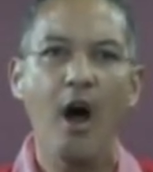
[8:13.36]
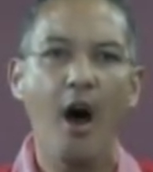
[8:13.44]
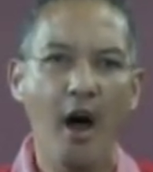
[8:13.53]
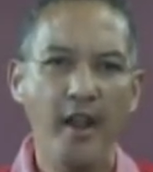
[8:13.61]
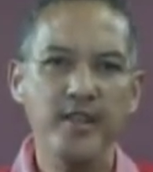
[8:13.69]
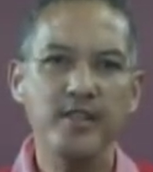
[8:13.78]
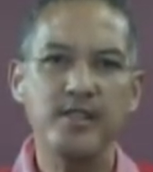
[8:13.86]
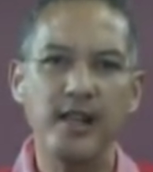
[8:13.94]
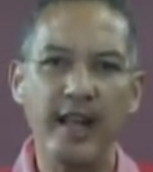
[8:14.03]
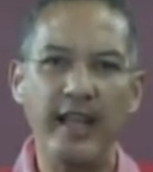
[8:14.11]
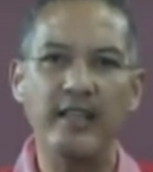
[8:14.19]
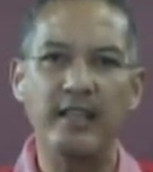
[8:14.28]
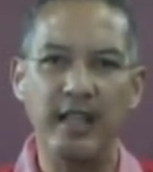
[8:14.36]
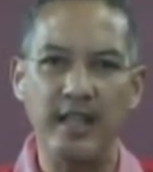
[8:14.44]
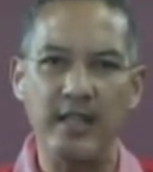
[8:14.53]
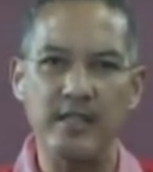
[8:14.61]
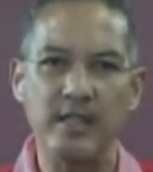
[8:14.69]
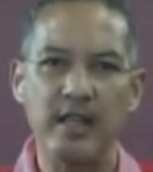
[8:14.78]
on select
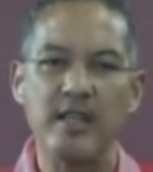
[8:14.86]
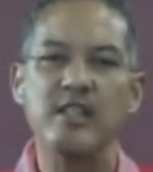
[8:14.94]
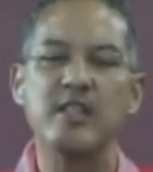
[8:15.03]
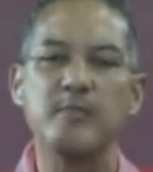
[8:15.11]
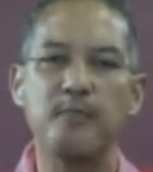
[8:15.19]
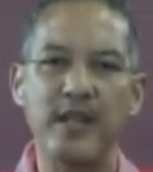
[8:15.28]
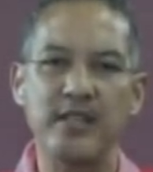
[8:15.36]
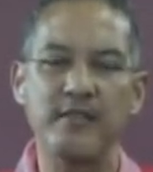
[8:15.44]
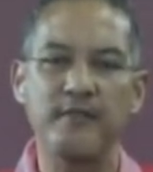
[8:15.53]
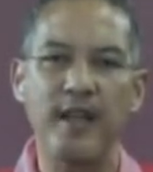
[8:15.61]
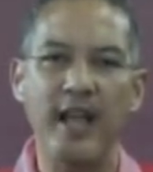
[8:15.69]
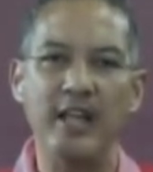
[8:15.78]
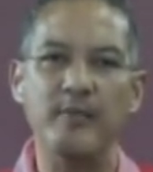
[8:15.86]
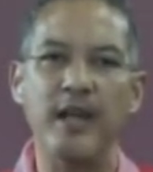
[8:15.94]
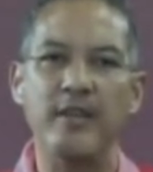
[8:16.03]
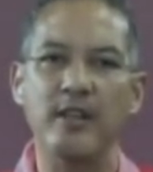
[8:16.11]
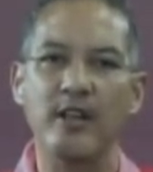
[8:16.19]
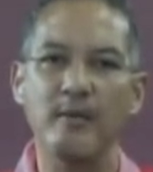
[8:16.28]
days specified
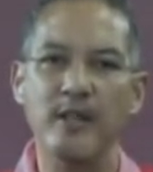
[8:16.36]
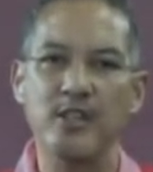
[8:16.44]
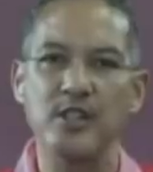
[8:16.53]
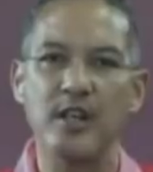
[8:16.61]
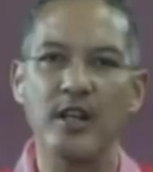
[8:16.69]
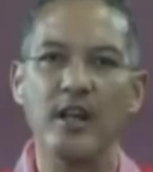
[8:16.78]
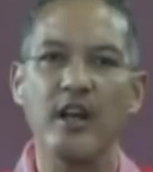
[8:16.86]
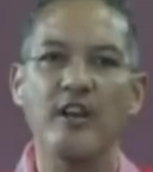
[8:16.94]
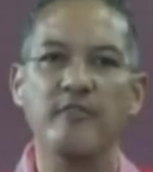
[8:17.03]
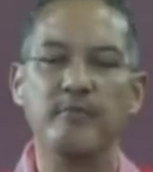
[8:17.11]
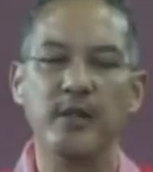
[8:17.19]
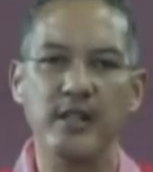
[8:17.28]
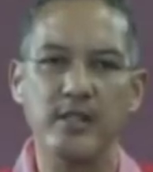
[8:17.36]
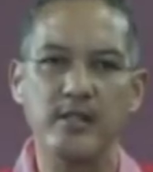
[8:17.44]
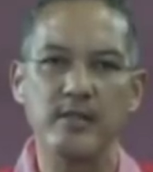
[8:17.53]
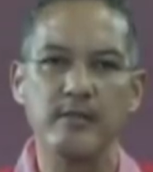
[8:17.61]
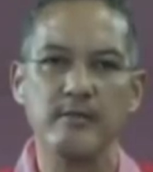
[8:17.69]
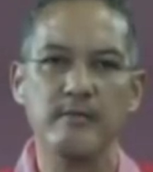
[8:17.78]
by the Commissioner of
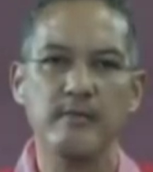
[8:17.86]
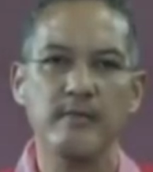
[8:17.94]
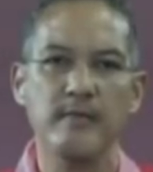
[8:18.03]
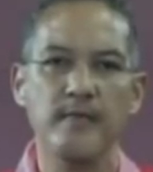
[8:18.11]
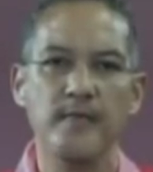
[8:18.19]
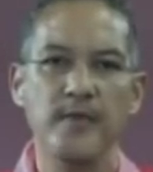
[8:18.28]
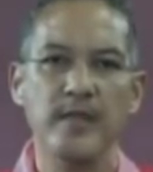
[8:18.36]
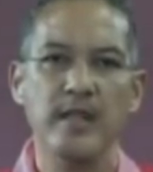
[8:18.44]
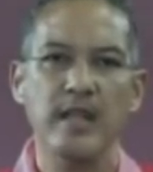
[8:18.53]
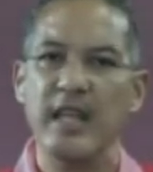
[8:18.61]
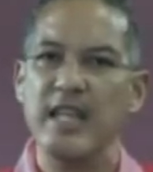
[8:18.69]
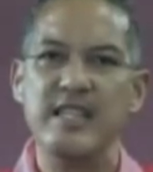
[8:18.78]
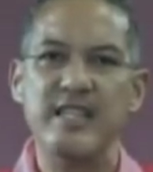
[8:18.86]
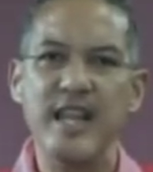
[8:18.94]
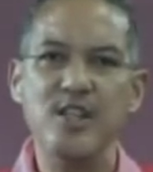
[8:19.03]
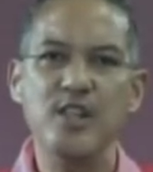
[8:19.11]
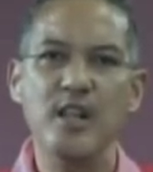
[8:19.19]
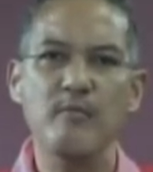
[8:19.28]
Police.
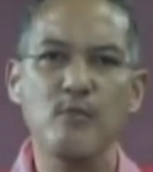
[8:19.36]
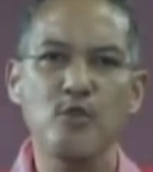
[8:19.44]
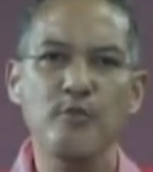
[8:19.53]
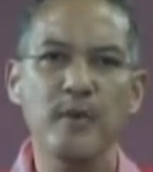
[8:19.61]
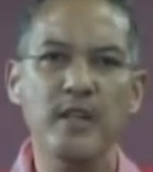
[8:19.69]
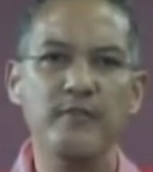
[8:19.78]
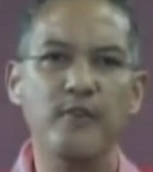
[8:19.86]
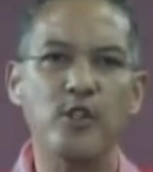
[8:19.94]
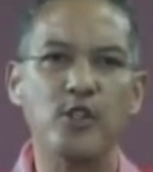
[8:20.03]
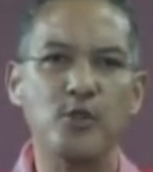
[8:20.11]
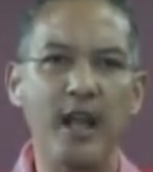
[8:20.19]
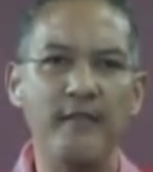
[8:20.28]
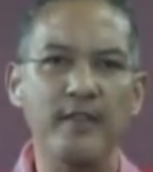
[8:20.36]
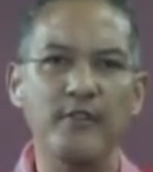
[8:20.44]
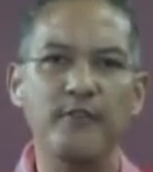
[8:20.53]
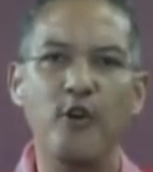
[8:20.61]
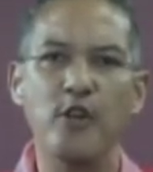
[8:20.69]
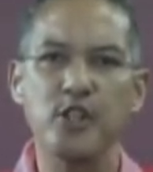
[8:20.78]
Essential movement for travel
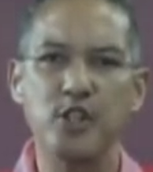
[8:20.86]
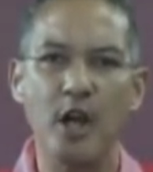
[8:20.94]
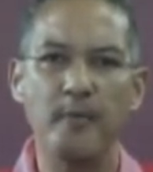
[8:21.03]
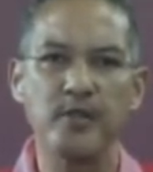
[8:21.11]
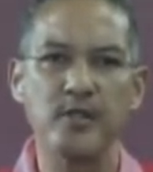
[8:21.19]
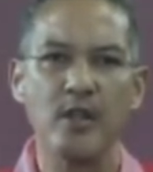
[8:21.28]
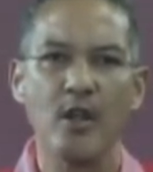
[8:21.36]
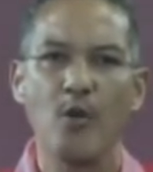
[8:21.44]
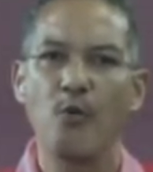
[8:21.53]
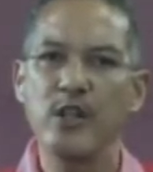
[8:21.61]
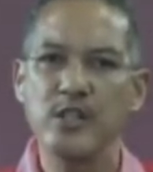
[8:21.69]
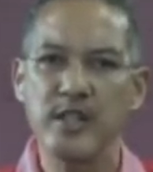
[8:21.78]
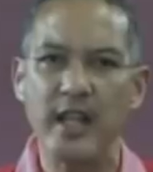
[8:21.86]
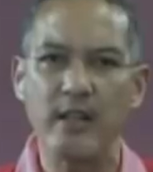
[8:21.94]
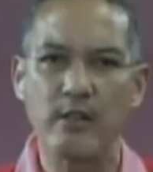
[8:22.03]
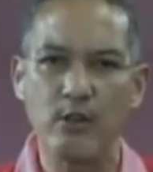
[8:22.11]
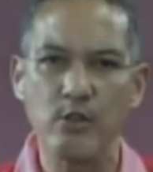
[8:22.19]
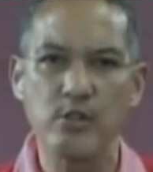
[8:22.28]
for shops which sell
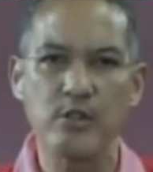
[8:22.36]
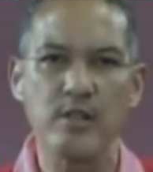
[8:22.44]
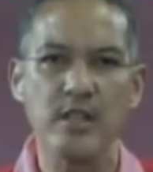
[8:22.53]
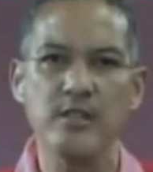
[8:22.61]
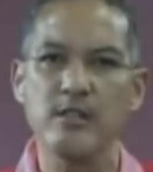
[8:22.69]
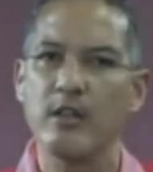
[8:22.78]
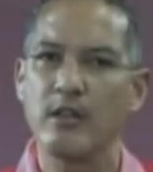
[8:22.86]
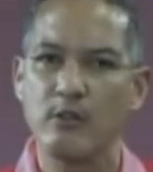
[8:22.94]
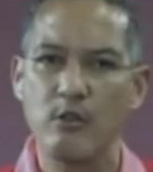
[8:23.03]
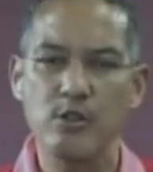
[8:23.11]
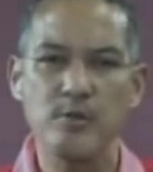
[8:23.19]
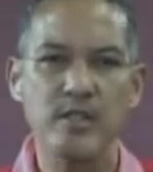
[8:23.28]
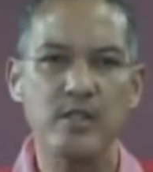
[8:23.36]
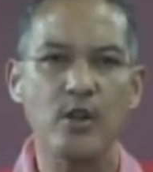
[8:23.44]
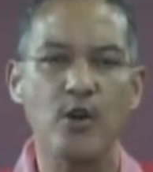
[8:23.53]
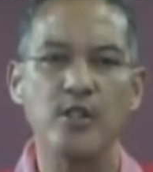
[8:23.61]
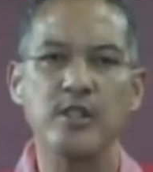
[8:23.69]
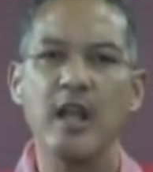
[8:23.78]
groceries, grocery
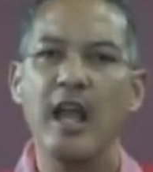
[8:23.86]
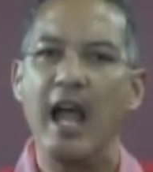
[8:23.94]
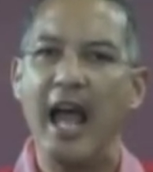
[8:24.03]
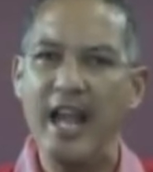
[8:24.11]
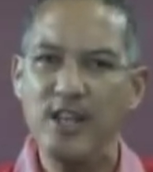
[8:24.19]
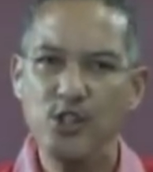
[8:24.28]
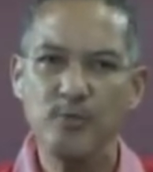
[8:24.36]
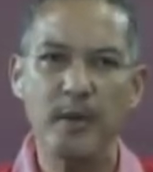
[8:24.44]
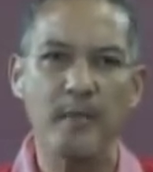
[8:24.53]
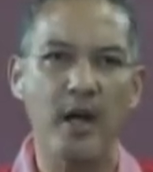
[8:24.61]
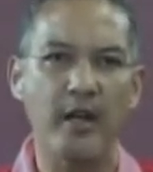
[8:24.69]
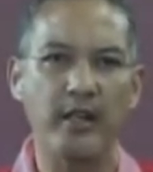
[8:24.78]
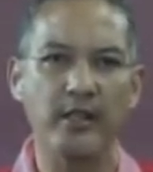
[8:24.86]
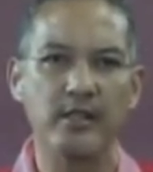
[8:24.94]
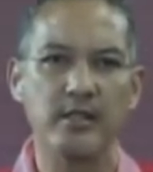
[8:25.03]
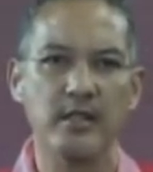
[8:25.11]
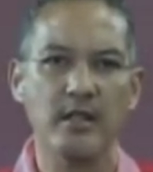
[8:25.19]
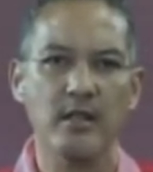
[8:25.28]
stores, and
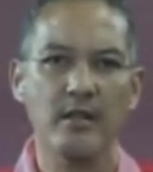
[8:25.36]
supermarkets.